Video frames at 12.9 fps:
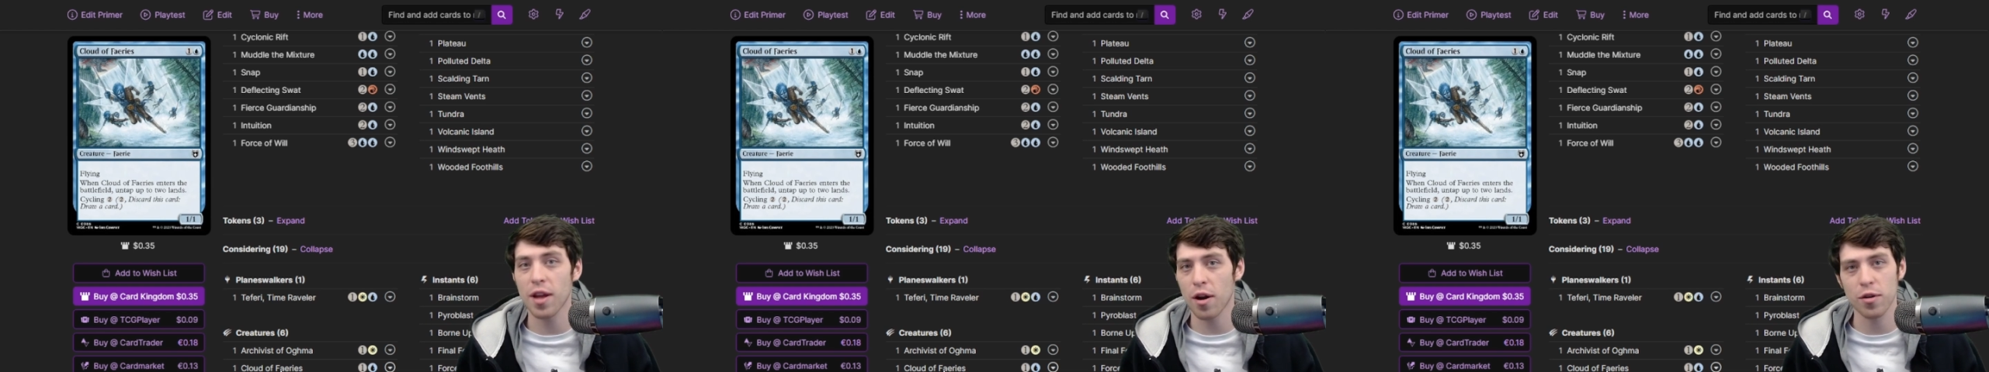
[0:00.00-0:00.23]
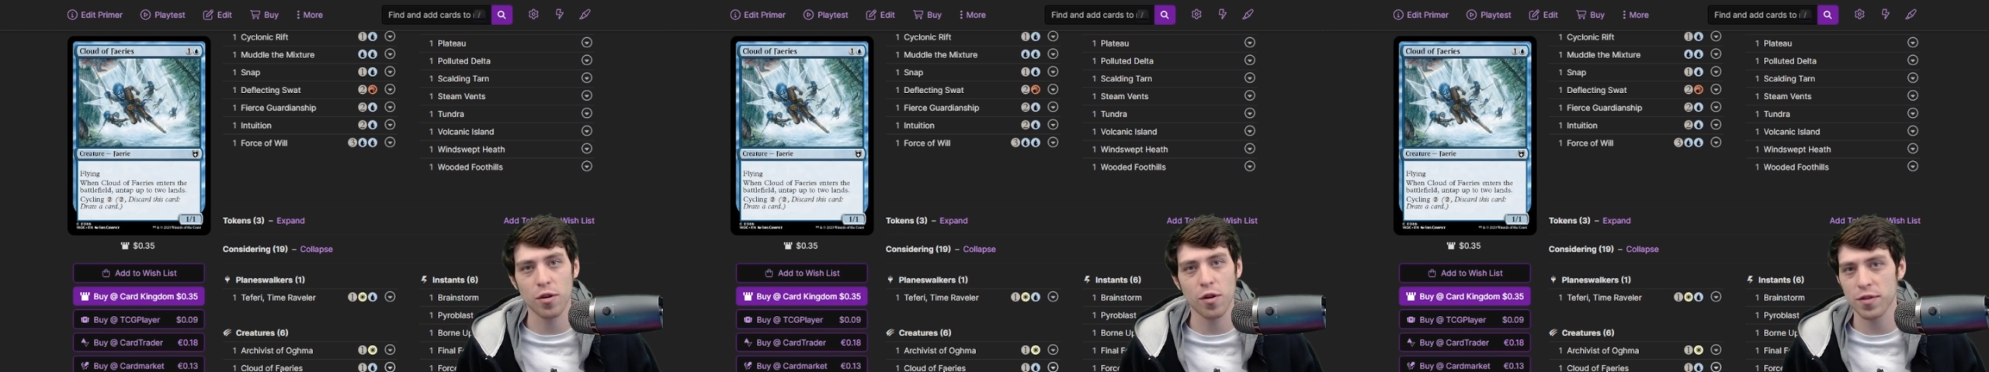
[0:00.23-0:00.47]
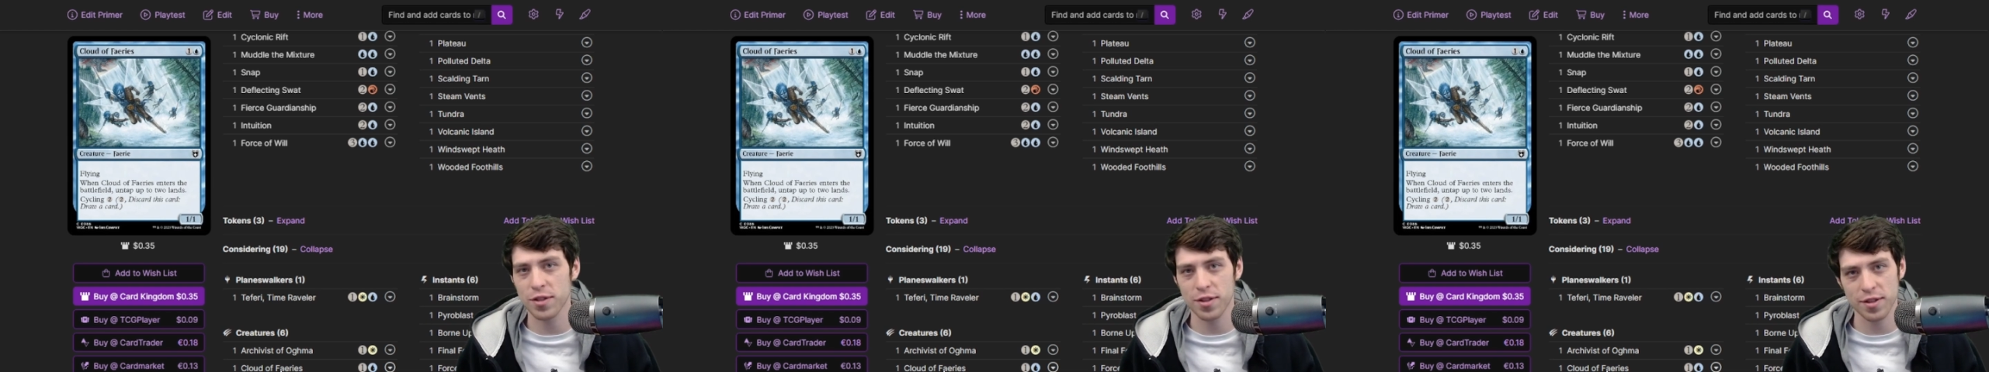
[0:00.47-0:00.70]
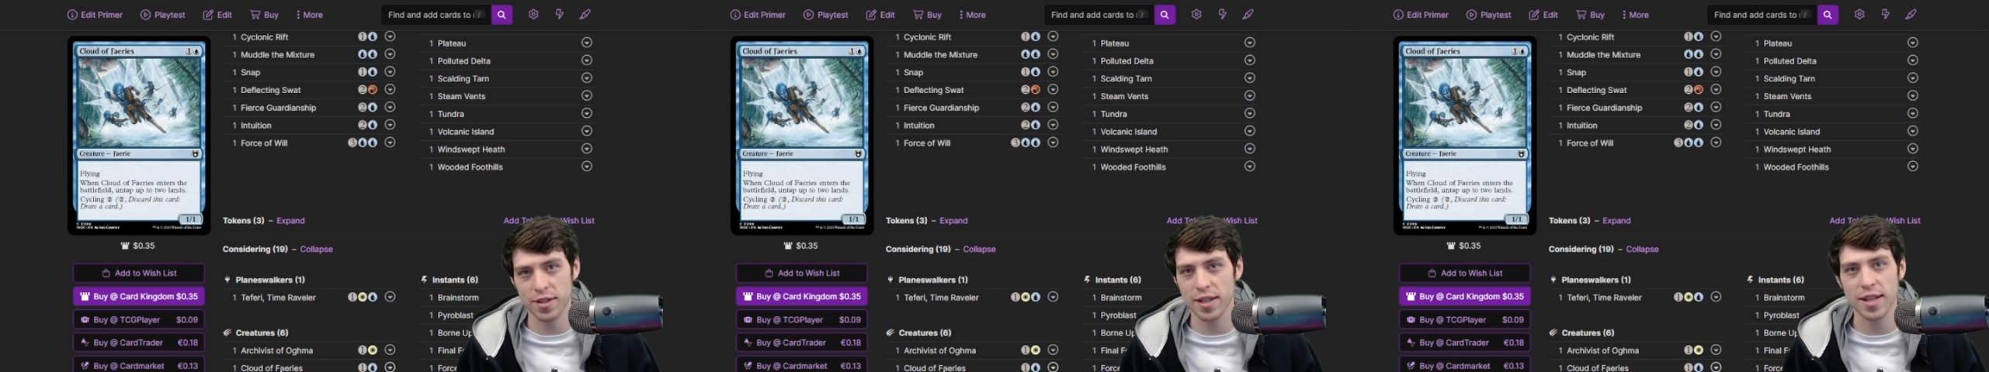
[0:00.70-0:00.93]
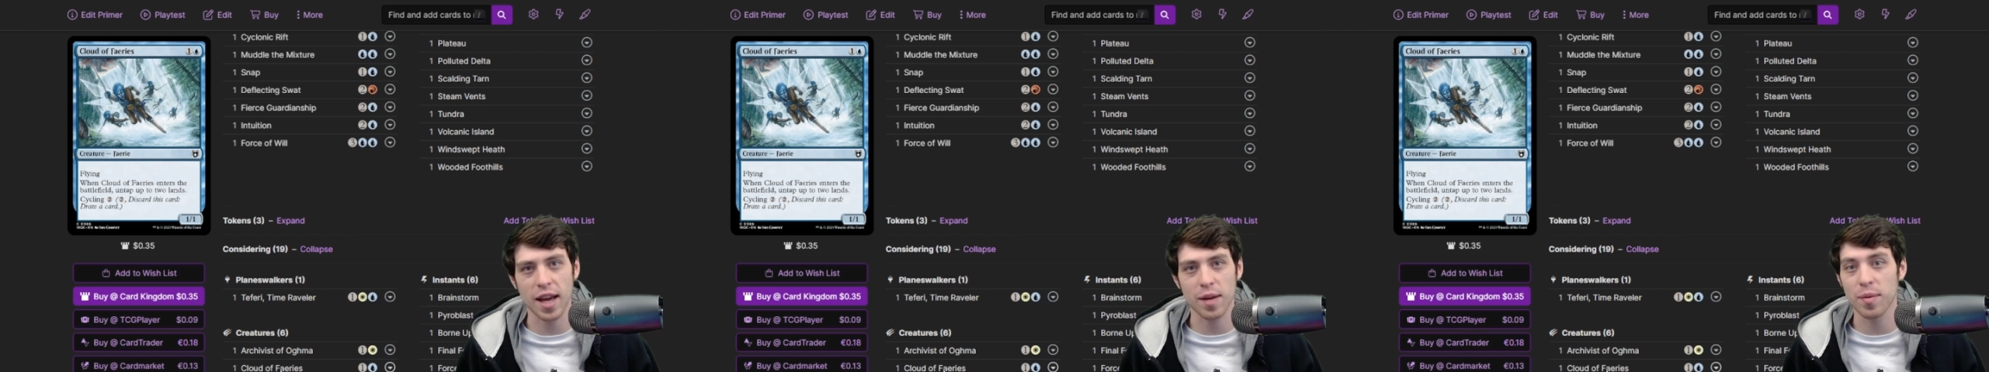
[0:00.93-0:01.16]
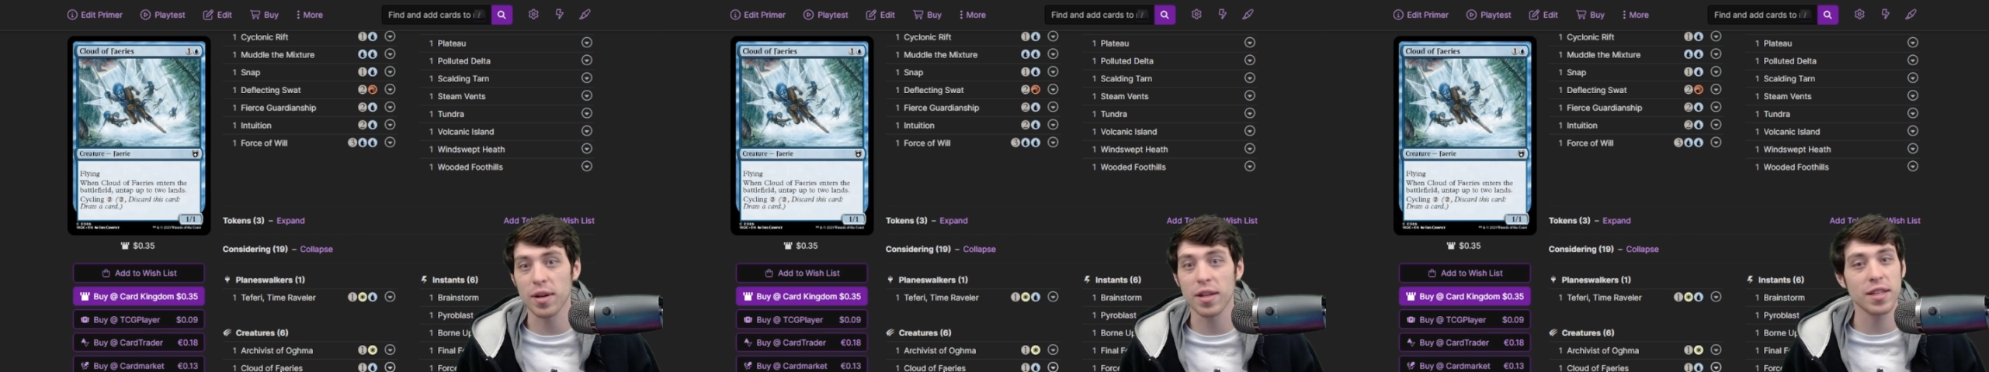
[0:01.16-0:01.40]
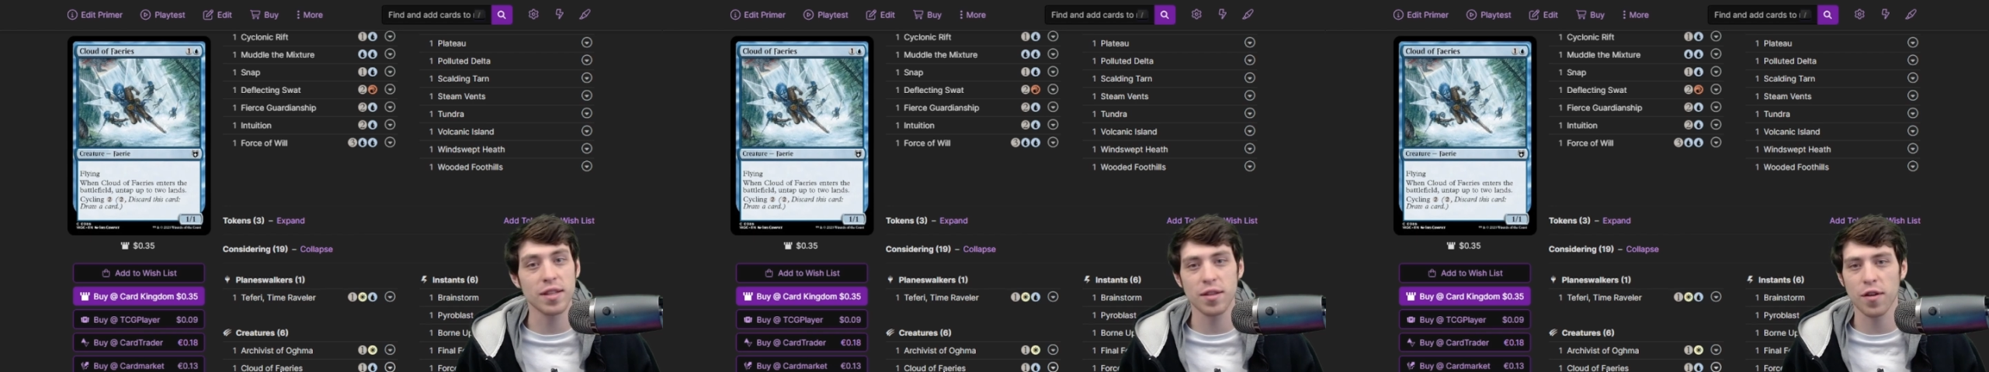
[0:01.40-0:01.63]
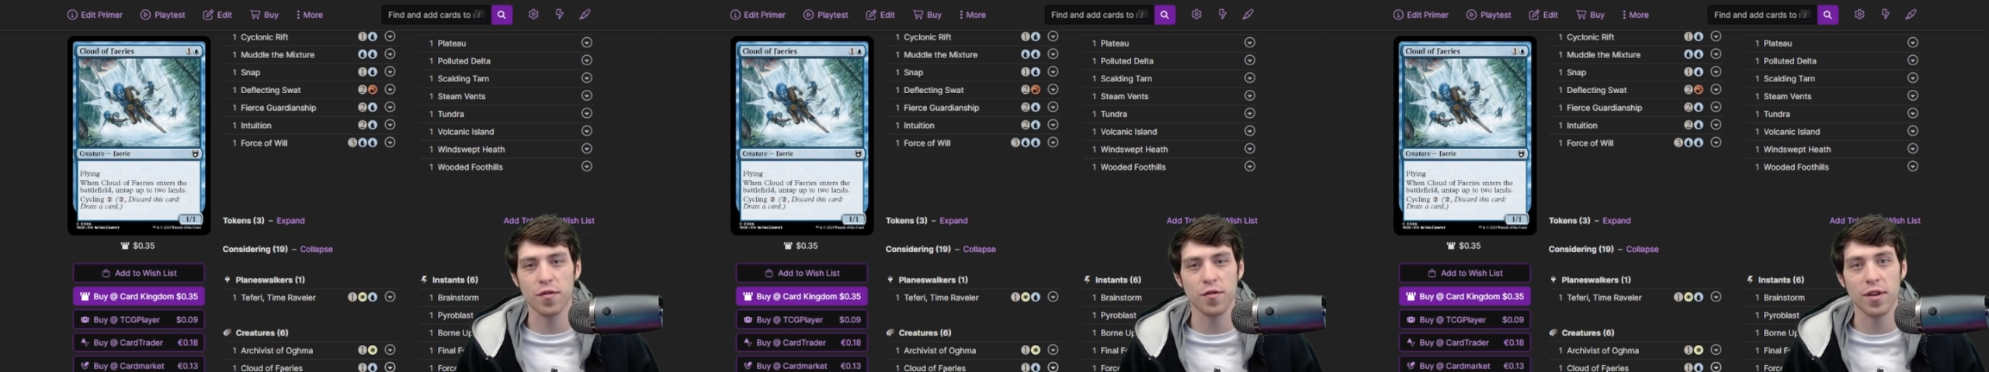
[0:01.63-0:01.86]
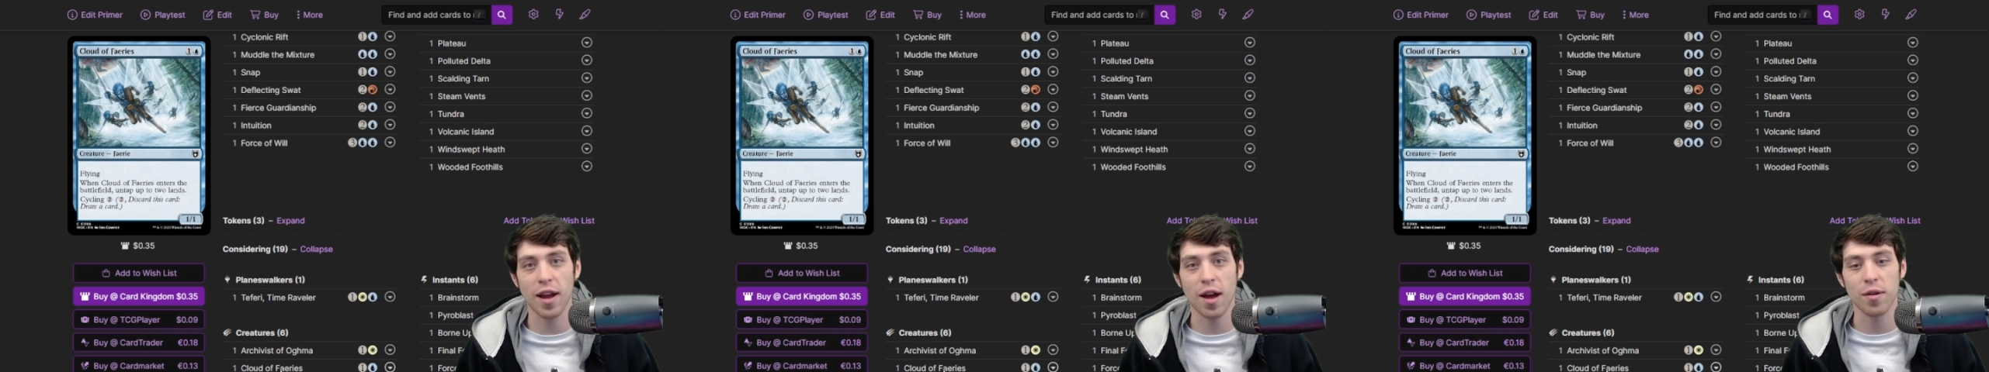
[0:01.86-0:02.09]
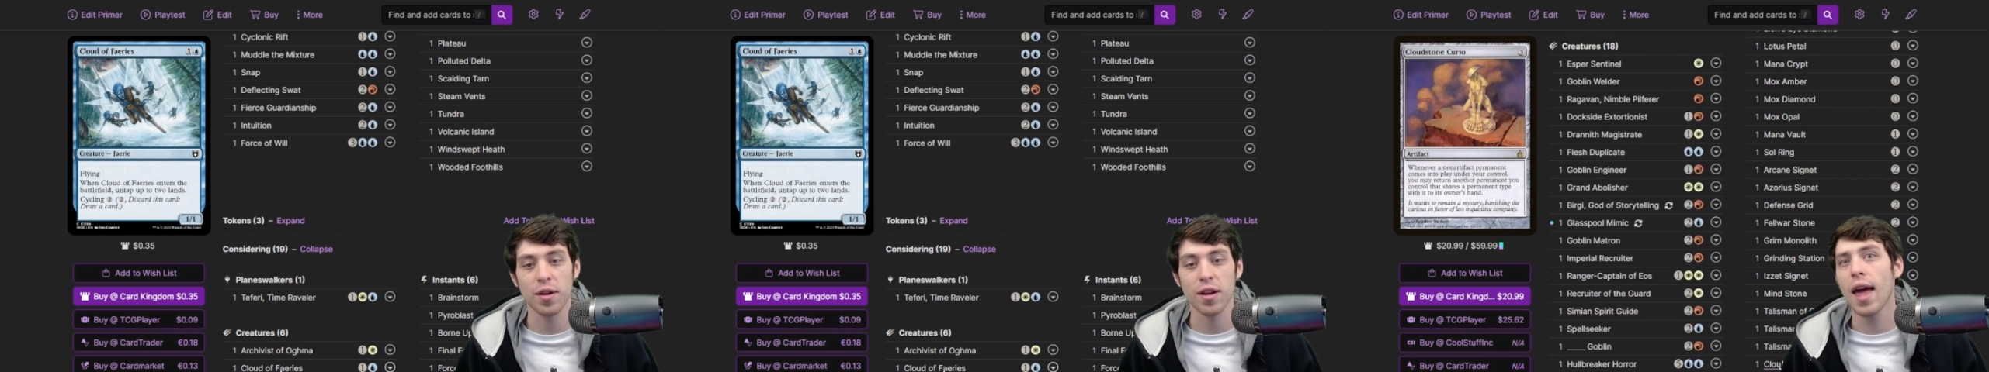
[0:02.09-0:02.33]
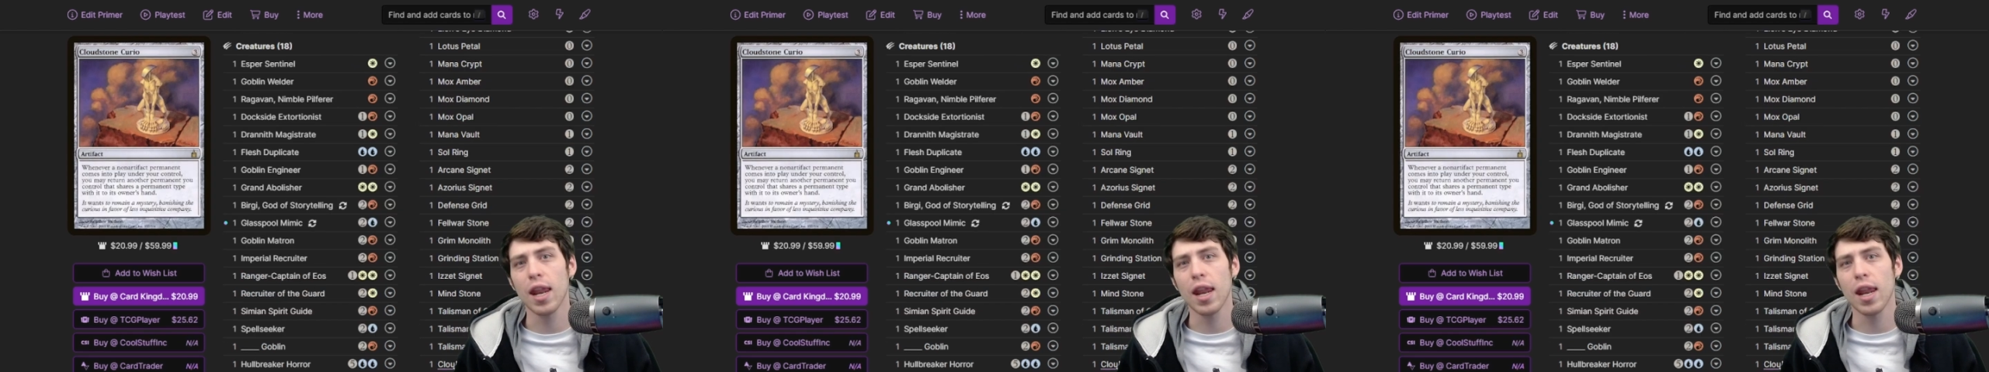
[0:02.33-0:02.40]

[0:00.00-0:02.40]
I don't know if it's good in the deck, but it's in there for now.